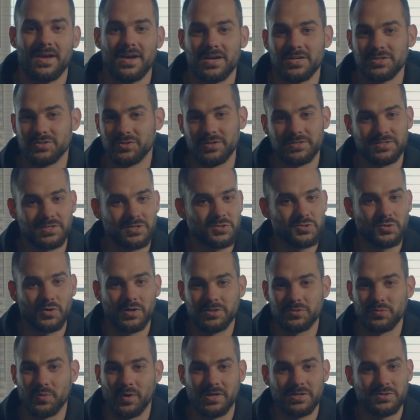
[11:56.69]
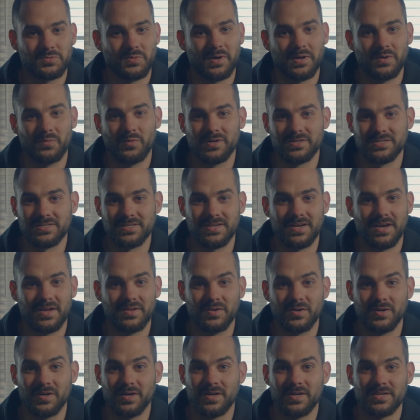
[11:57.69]
So let's enjoy 2021
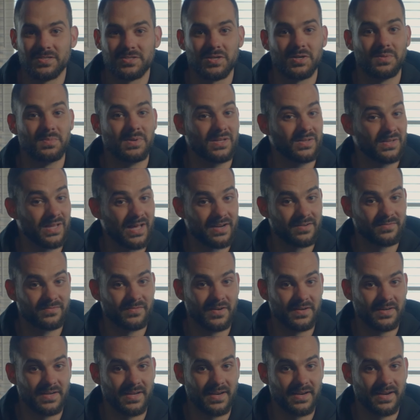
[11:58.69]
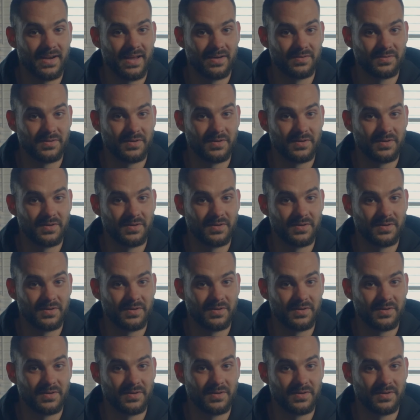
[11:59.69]
together. It's gonna be a lot of fun getting out